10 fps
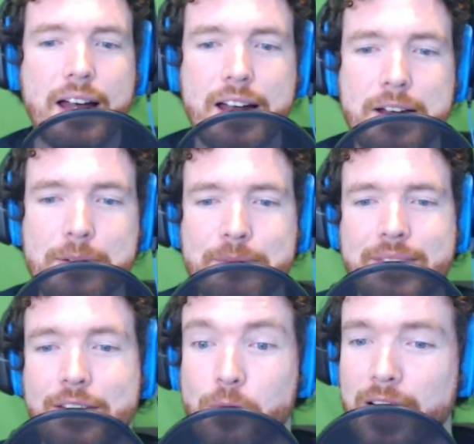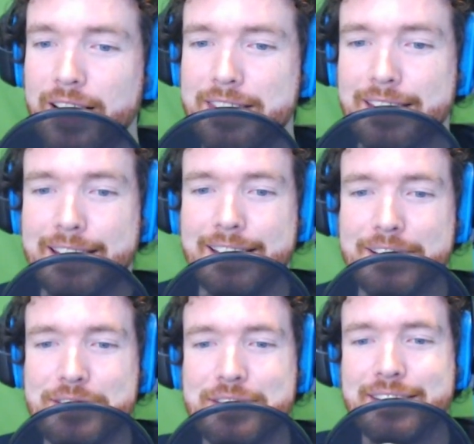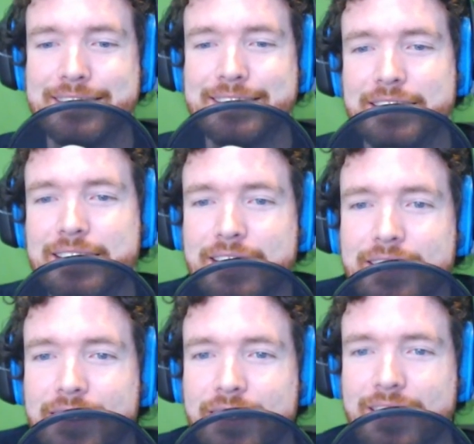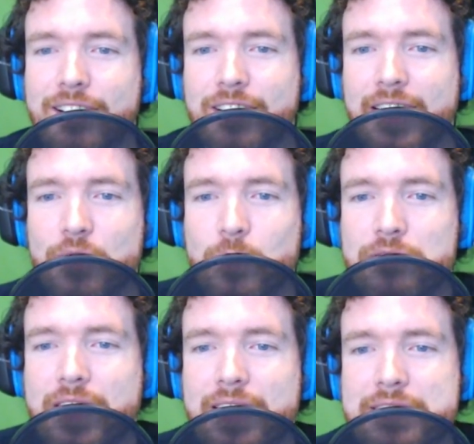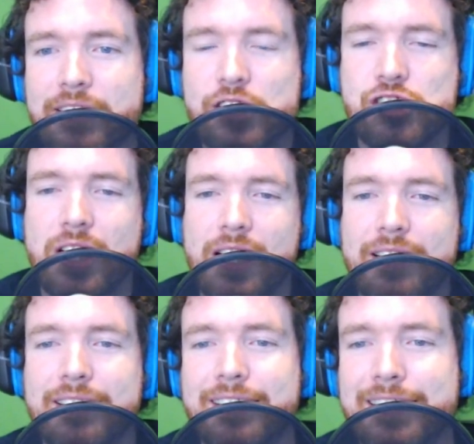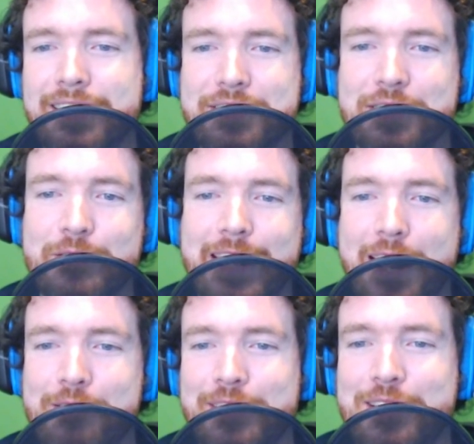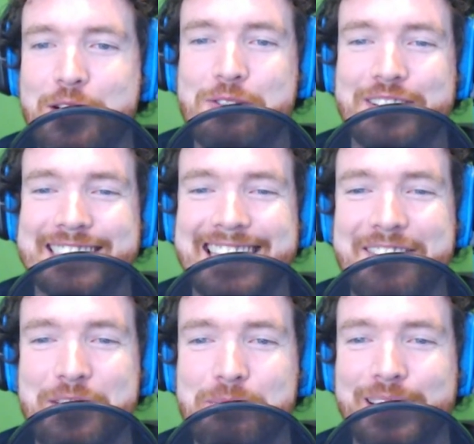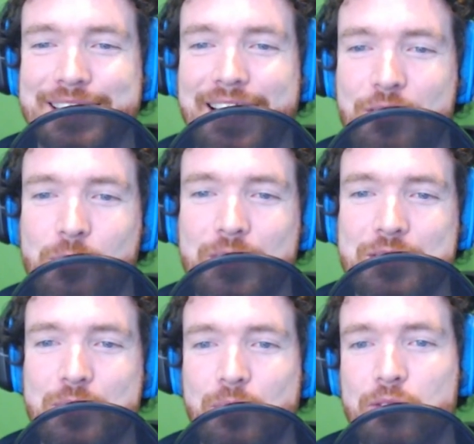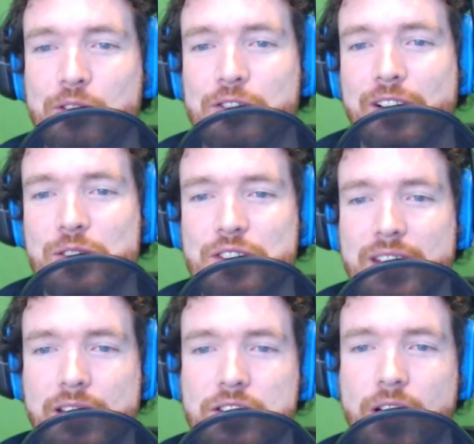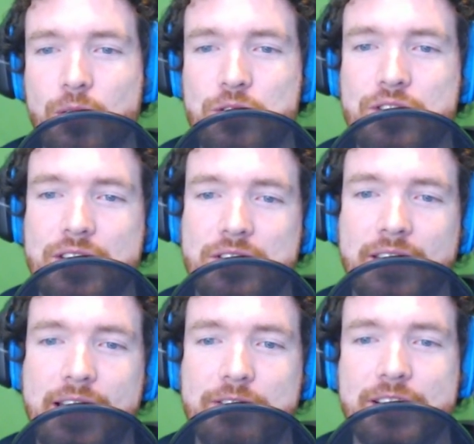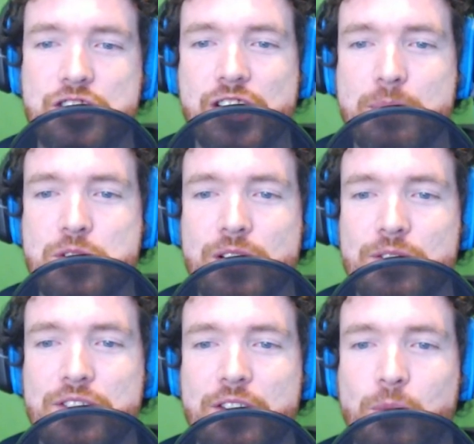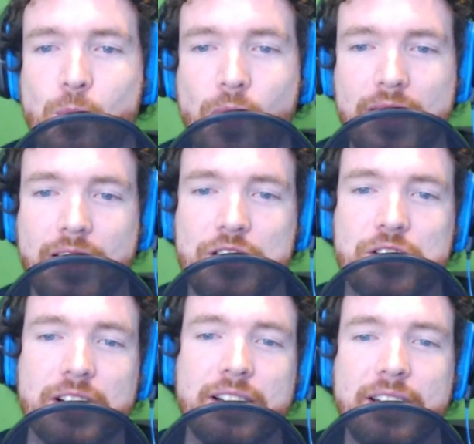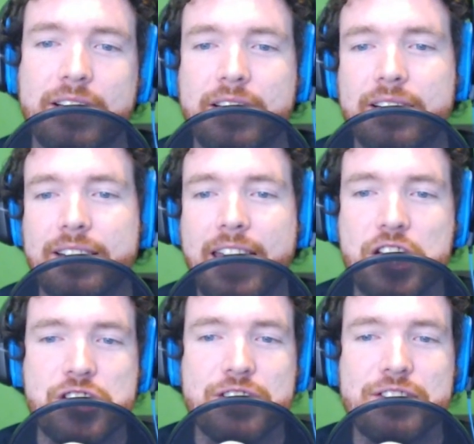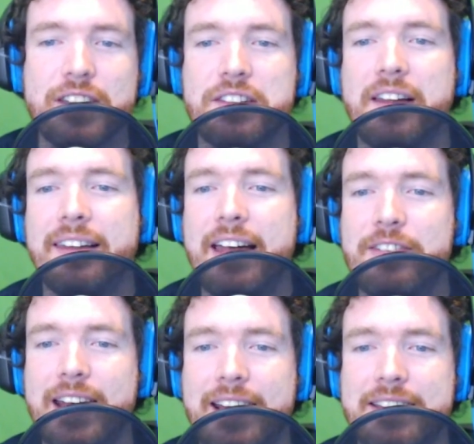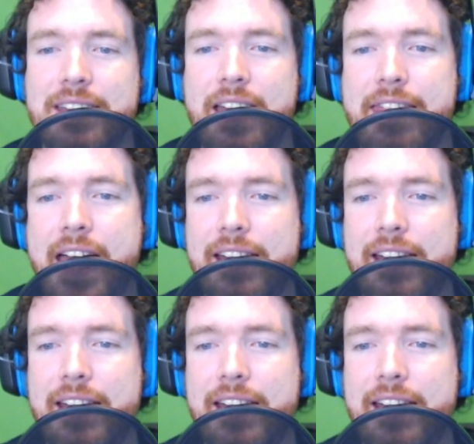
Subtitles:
Well, I think it is. All right, we've got Dillajon. He doesn't even have it over 7, but he has 1, 2, 3, 4, 5, 6. Host says 11. Jim Jones says 100. Genshin says 11 out of 10.